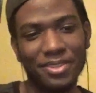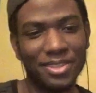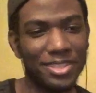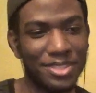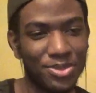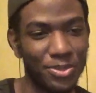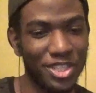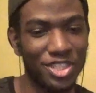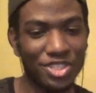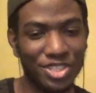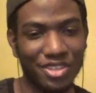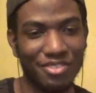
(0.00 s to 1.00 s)
The
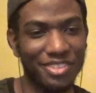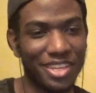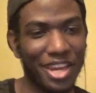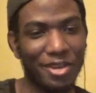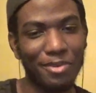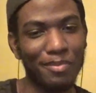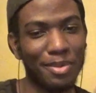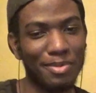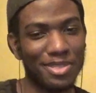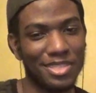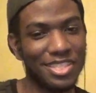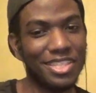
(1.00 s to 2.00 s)
Swedish chef, yeah, I remember
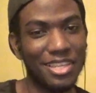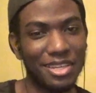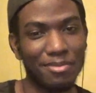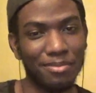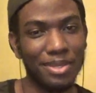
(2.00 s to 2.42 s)
seeing him.